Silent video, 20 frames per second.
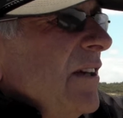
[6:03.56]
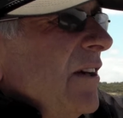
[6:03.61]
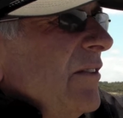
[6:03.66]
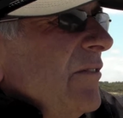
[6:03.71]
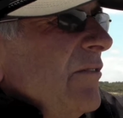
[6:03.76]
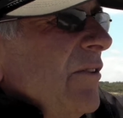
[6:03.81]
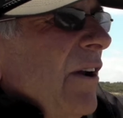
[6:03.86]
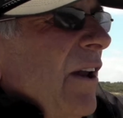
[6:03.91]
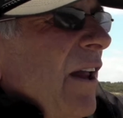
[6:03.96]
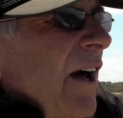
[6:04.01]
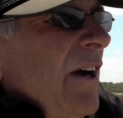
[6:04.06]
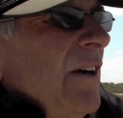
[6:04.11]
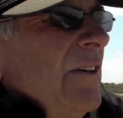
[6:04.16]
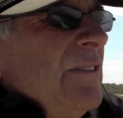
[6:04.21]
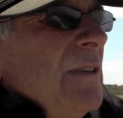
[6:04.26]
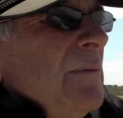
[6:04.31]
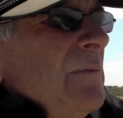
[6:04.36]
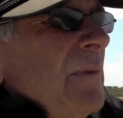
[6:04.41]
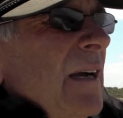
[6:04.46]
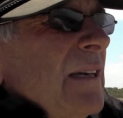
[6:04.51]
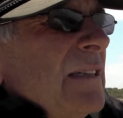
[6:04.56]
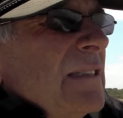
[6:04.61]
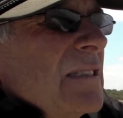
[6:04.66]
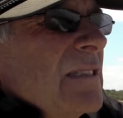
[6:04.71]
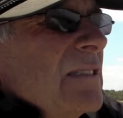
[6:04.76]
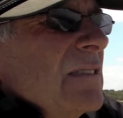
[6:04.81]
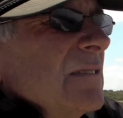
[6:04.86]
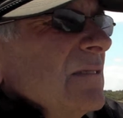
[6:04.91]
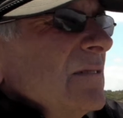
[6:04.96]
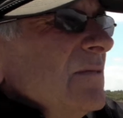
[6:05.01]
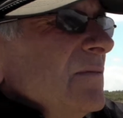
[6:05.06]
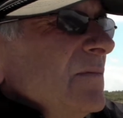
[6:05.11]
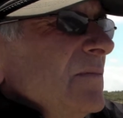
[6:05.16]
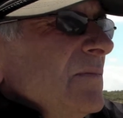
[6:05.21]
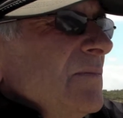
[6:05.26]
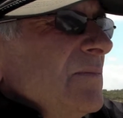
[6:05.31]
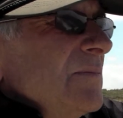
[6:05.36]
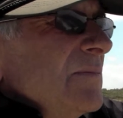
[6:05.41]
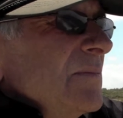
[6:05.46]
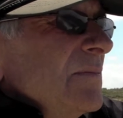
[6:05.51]
got to rely on your mates.
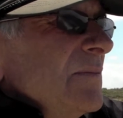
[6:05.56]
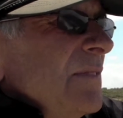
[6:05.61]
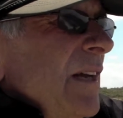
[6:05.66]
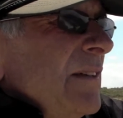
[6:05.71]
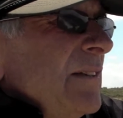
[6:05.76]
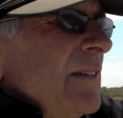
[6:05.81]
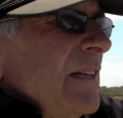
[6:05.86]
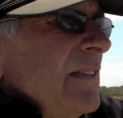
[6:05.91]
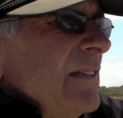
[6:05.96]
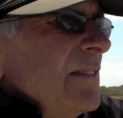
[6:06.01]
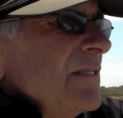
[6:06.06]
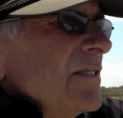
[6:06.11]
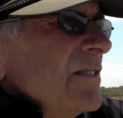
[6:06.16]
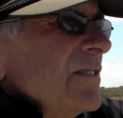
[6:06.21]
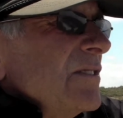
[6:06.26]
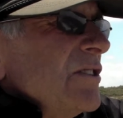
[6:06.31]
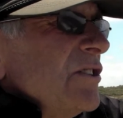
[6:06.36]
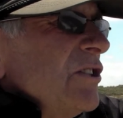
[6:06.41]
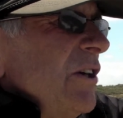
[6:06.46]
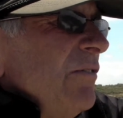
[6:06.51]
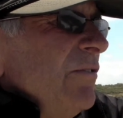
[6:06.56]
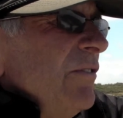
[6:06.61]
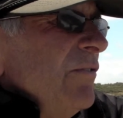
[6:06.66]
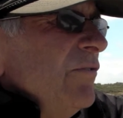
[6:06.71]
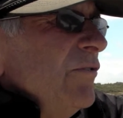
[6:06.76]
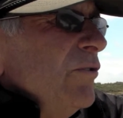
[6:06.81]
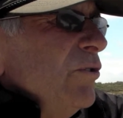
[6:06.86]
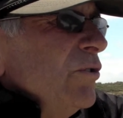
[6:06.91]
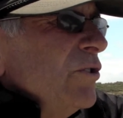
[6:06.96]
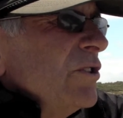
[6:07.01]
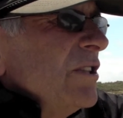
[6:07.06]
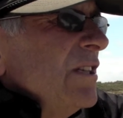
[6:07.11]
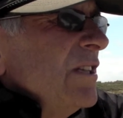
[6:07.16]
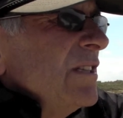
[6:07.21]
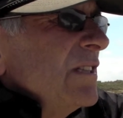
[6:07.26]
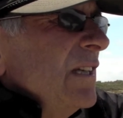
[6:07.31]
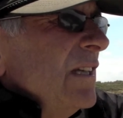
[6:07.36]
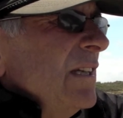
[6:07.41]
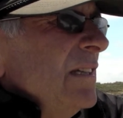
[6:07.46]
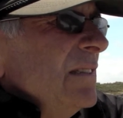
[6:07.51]
They didn't suffer fools
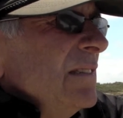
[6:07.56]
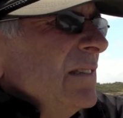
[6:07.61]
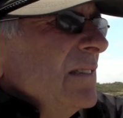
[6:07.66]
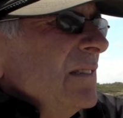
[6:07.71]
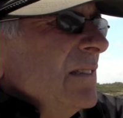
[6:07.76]
easily.